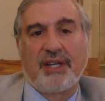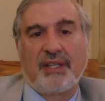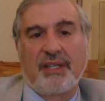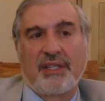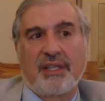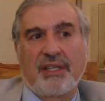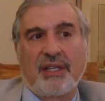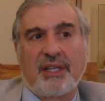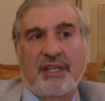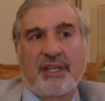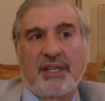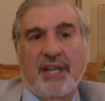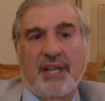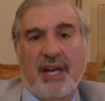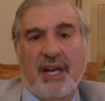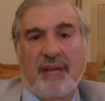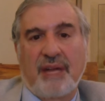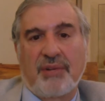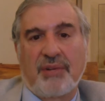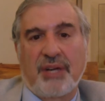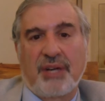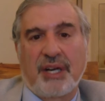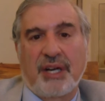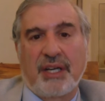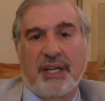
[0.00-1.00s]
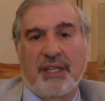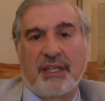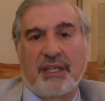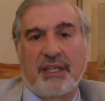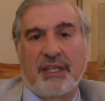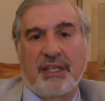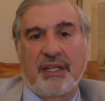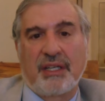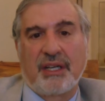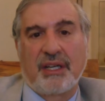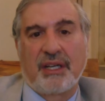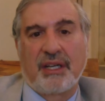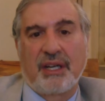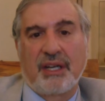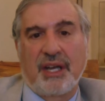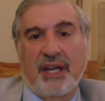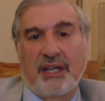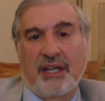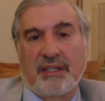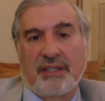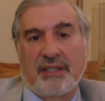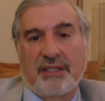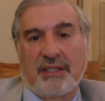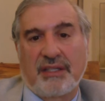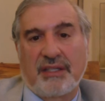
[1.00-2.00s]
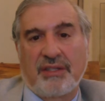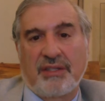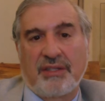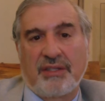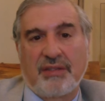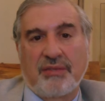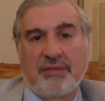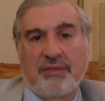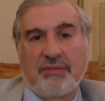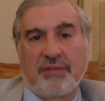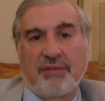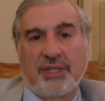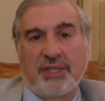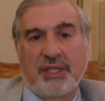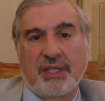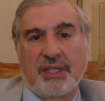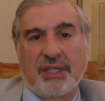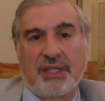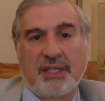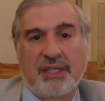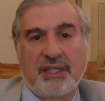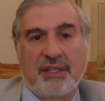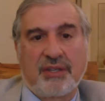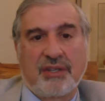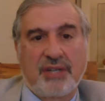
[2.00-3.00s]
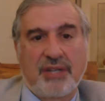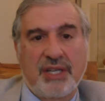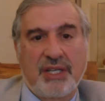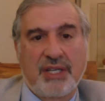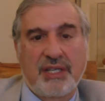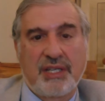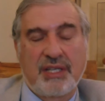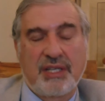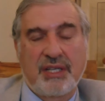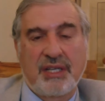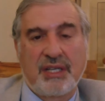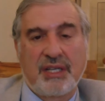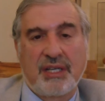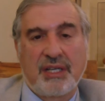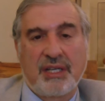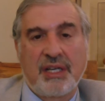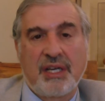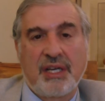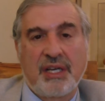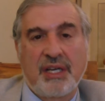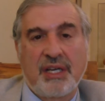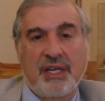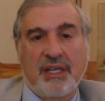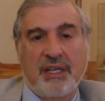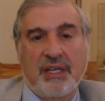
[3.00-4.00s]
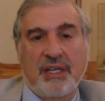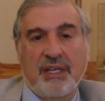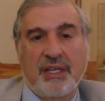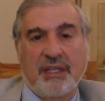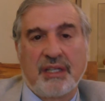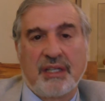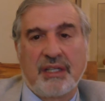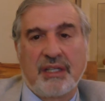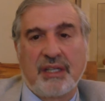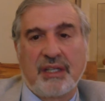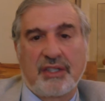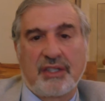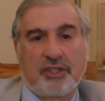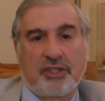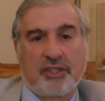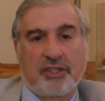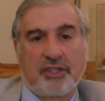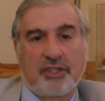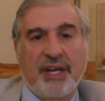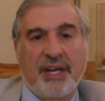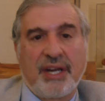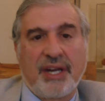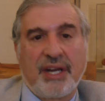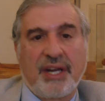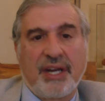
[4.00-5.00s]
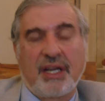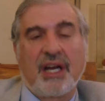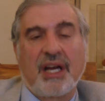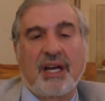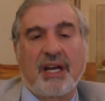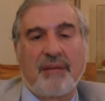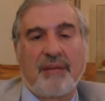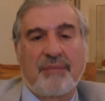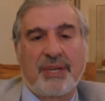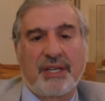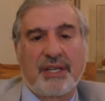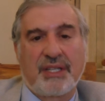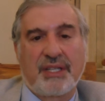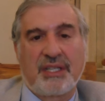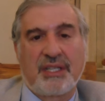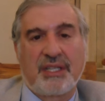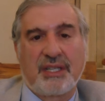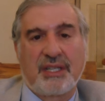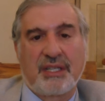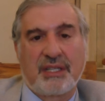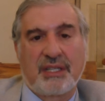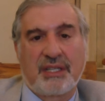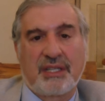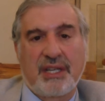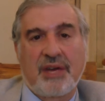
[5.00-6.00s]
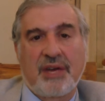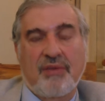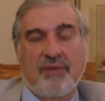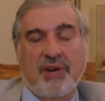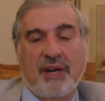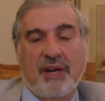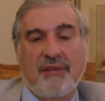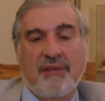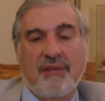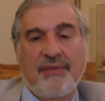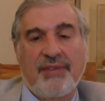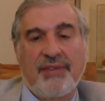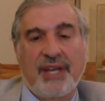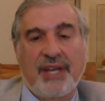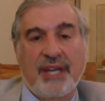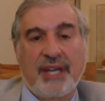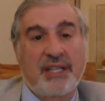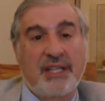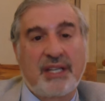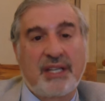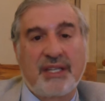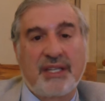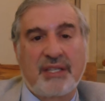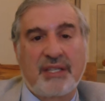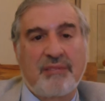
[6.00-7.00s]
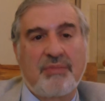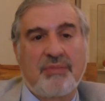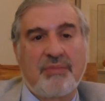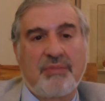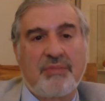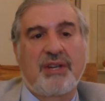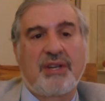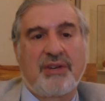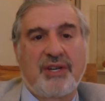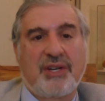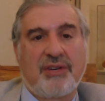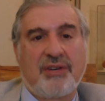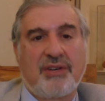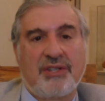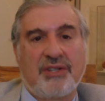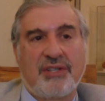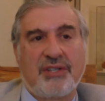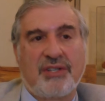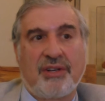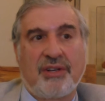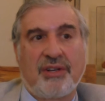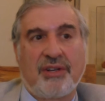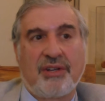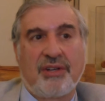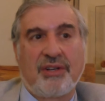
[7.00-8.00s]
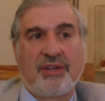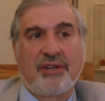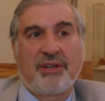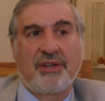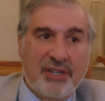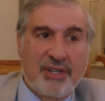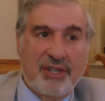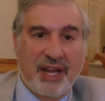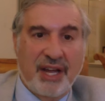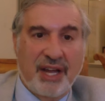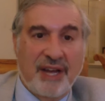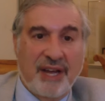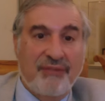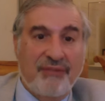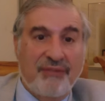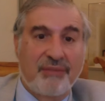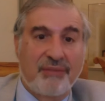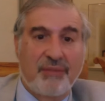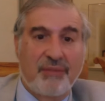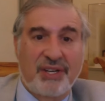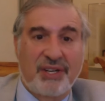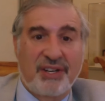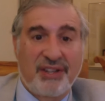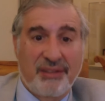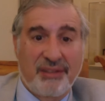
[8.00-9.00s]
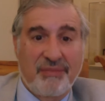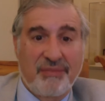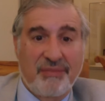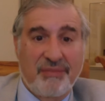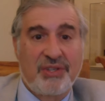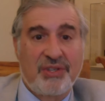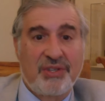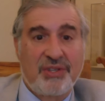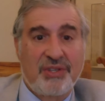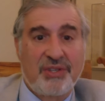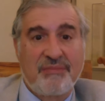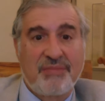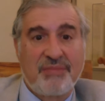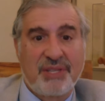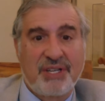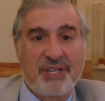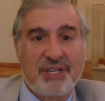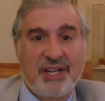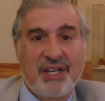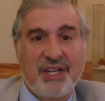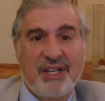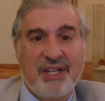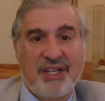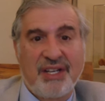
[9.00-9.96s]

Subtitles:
to collaborate and to increase training, competency, and so on. I'd say the Smithsonian also learns a lot from what other museums